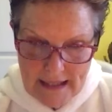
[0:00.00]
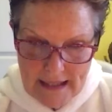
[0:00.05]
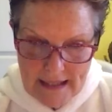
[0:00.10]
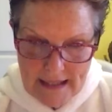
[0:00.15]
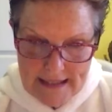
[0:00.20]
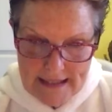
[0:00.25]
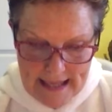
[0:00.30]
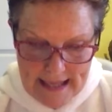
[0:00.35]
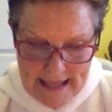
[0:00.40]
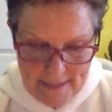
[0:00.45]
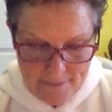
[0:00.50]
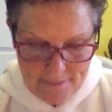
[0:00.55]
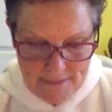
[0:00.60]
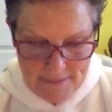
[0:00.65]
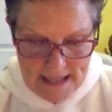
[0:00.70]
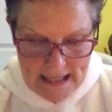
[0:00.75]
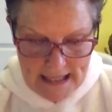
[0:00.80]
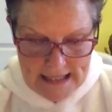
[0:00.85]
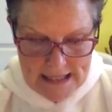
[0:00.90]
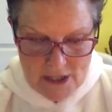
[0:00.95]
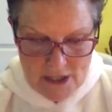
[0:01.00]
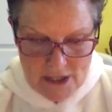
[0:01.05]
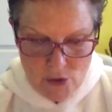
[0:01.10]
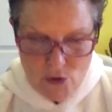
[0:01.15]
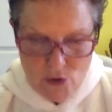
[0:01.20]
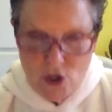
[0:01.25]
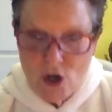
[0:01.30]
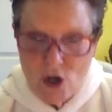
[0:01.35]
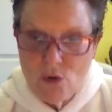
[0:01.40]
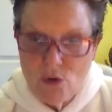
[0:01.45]
yeah, and so
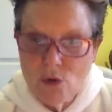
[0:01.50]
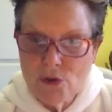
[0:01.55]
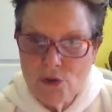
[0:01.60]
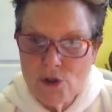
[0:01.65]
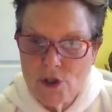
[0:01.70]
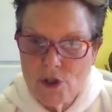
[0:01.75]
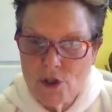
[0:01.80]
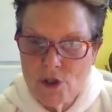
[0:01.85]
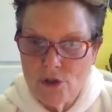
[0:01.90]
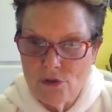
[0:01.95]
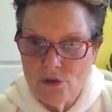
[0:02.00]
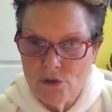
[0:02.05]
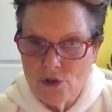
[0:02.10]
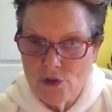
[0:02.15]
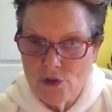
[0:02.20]
go onto YouTube.